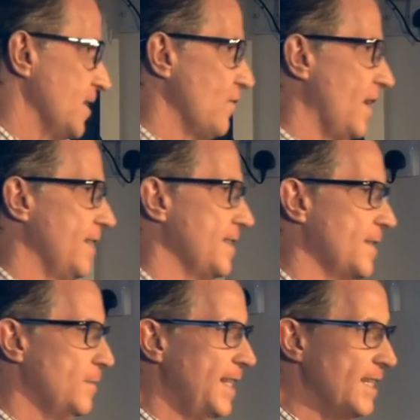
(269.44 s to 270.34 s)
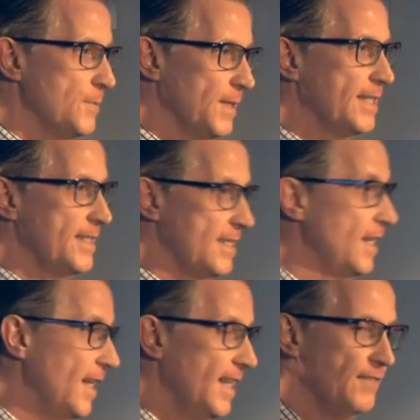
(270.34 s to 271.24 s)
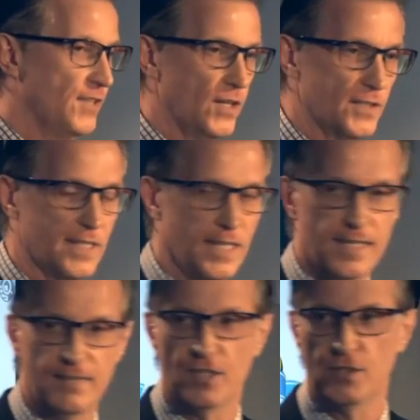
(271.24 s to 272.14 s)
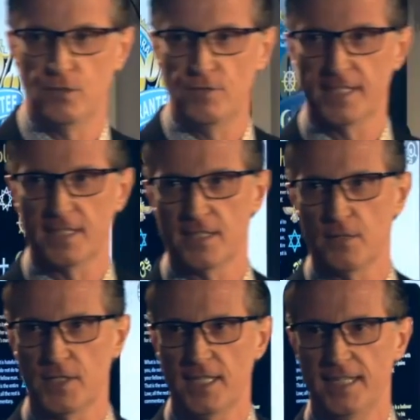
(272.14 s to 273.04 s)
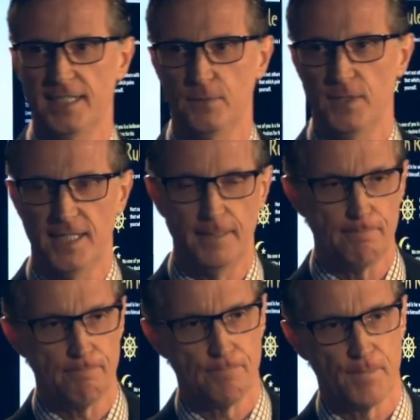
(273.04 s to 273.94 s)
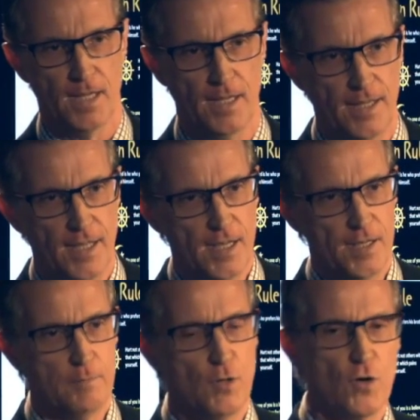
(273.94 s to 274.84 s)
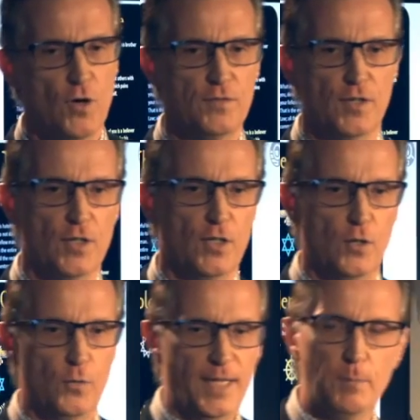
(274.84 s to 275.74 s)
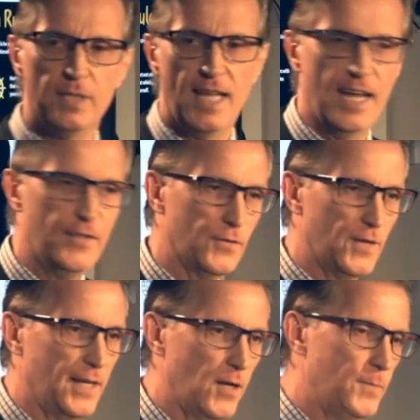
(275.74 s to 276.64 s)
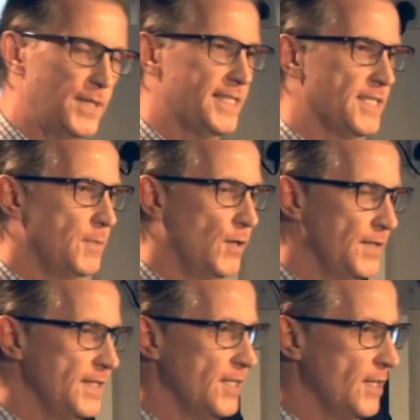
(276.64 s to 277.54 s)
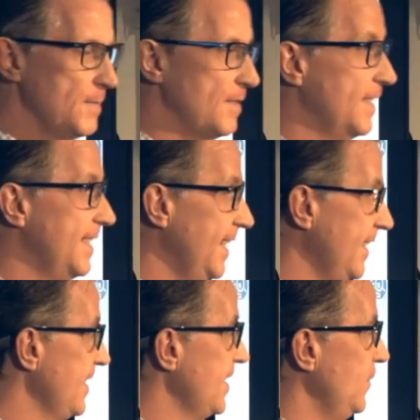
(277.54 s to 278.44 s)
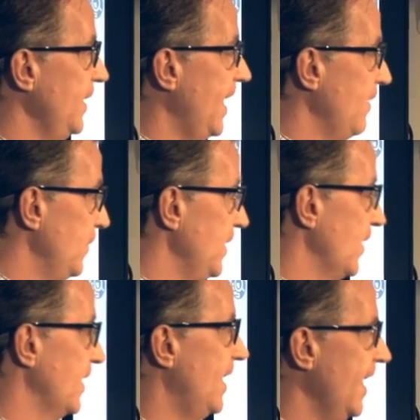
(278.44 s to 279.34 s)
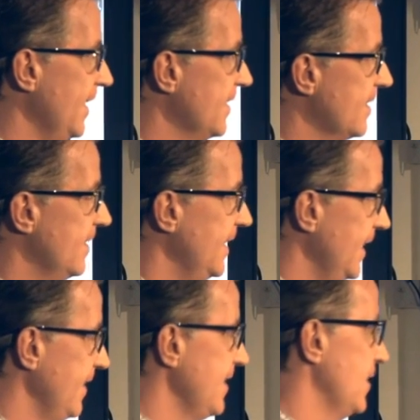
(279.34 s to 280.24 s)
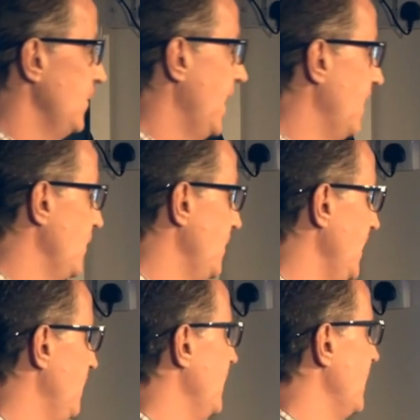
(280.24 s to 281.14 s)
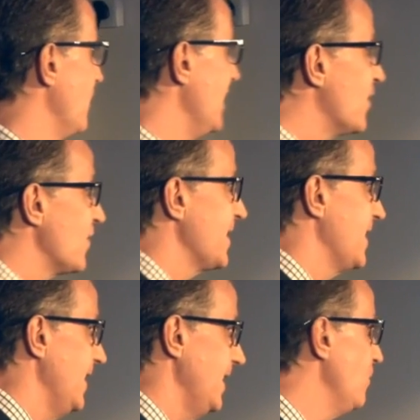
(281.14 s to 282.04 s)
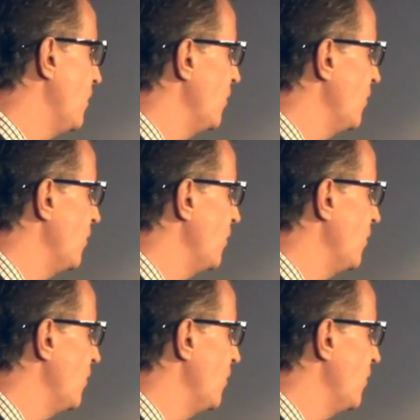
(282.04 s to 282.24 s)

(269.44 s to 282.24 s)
us rather than somebody else because they've got no risk associated with it. Moreover, we apply throughout our business both in terms of the dealings that we have with our clients, the dealings that we have with people that are interested in